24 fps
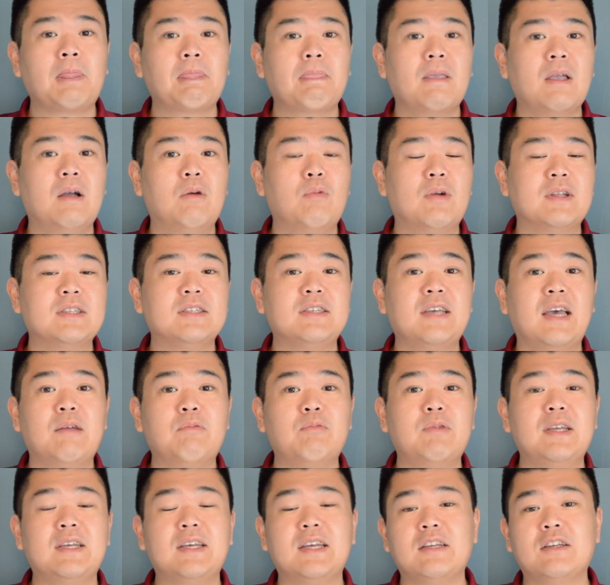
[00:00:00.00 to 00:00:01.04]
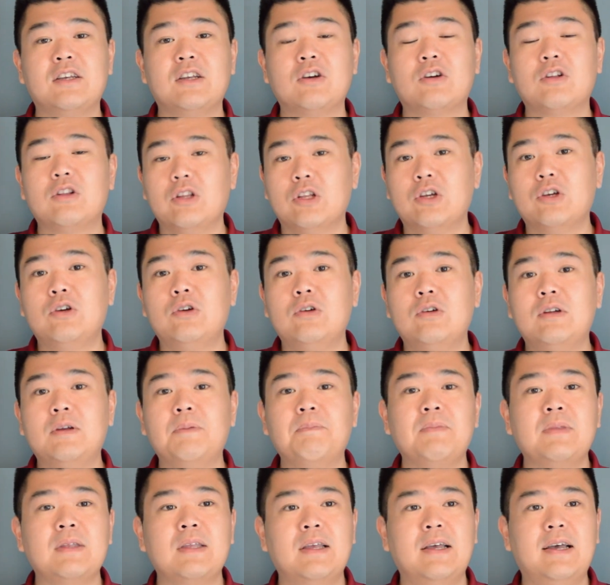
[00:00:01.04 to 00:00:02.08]
Once again, we can conclude
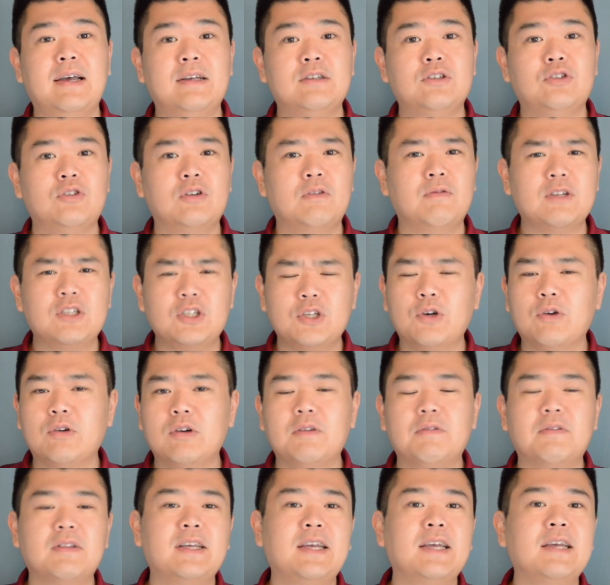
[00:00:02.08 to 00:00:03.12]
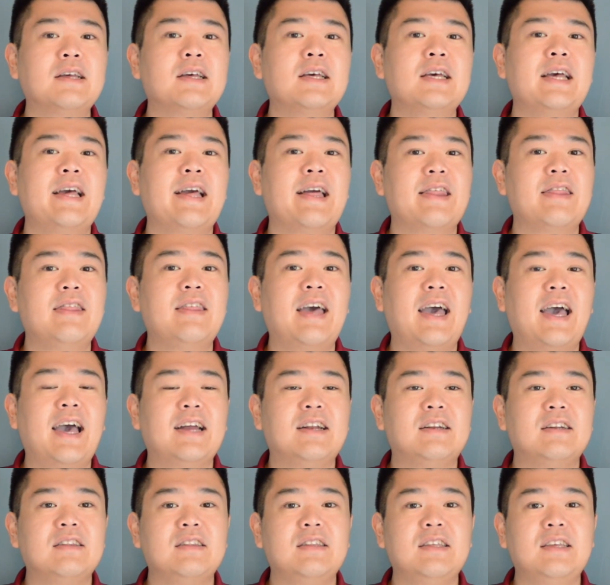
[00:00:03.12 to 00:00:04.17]
sort of intuitively
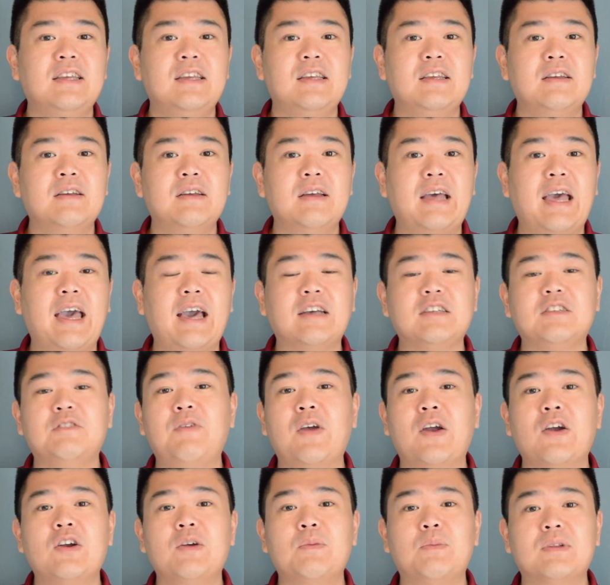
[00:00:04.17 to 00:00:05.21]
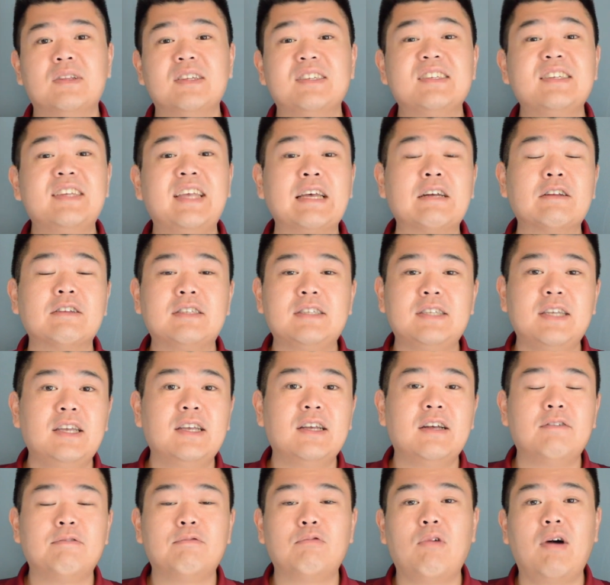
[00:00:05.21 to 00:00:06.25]
that the X variable is guilty
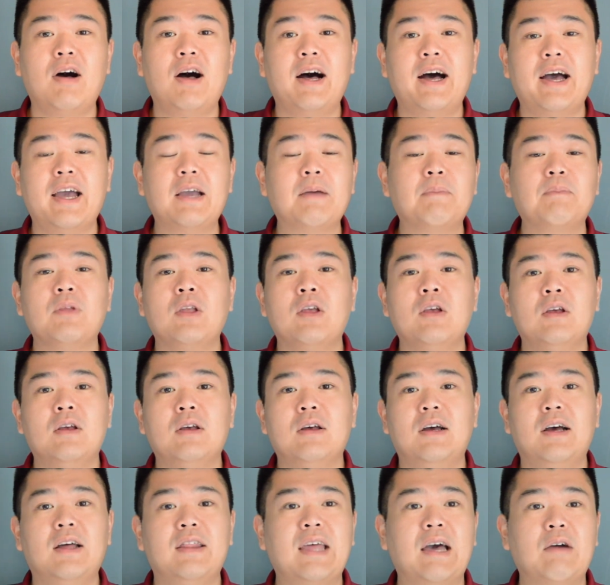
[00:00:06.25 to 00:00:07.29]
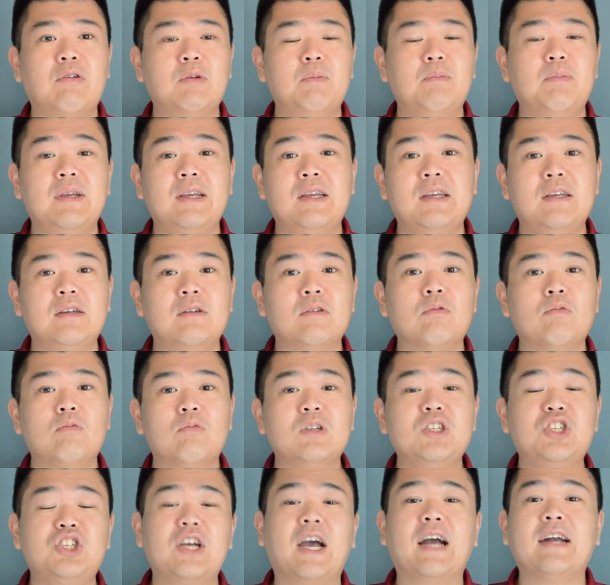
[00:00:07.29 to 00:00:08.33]
of Y. That would be
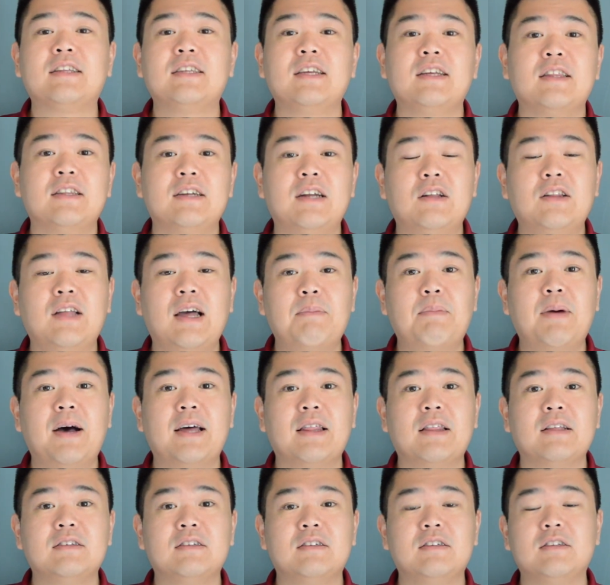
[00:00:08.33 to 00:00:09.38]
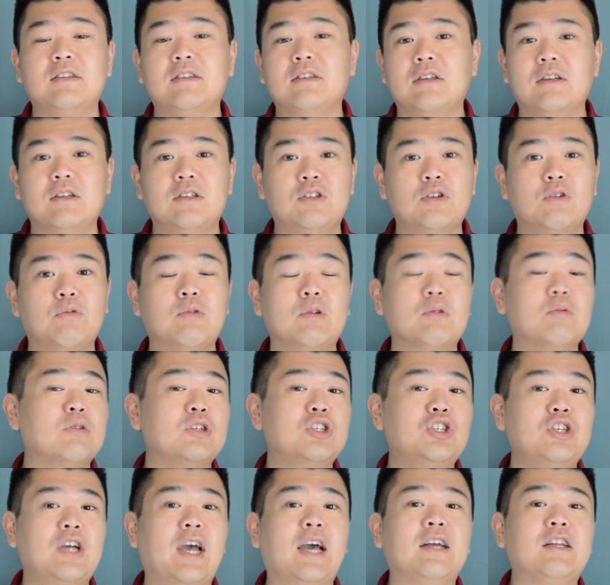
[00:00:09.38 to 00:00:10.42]
rejecting the null hypothesis. So if we
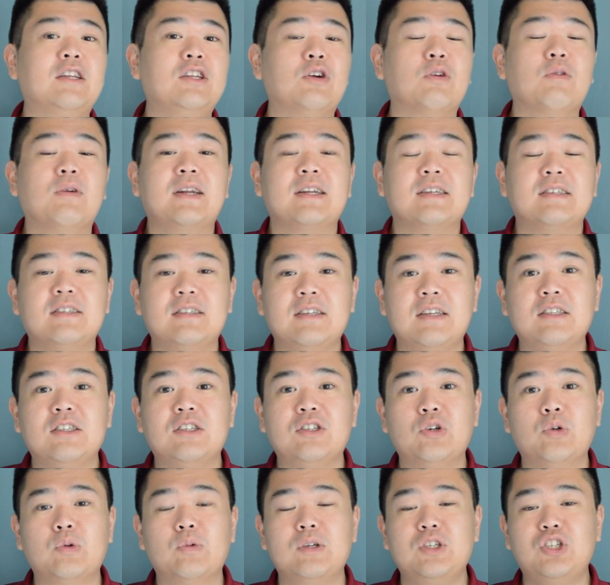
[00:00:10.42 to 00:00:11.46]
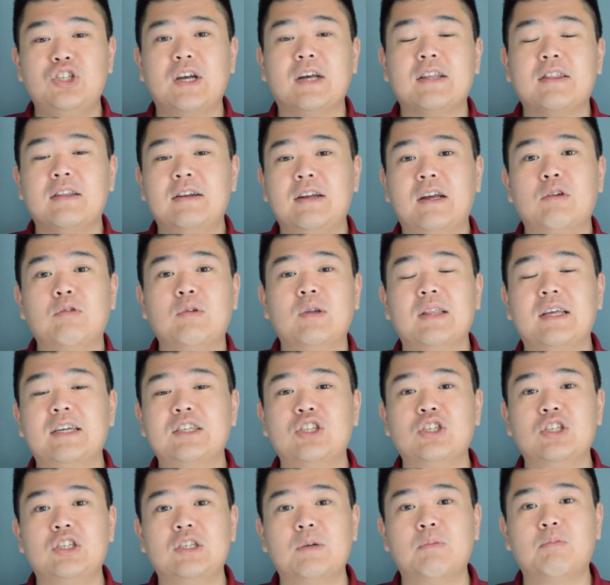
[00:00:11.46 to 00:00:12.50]
reject your innocence or reject the null
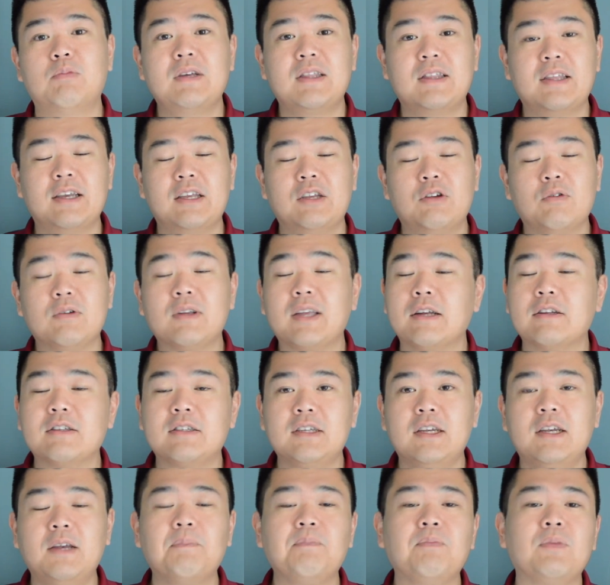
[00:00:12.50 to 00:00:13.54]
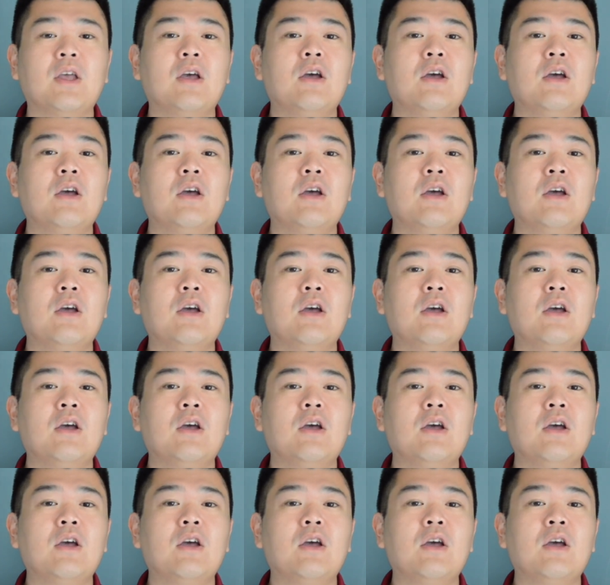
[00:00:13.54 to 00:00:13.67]
relationship, we think you're guilty.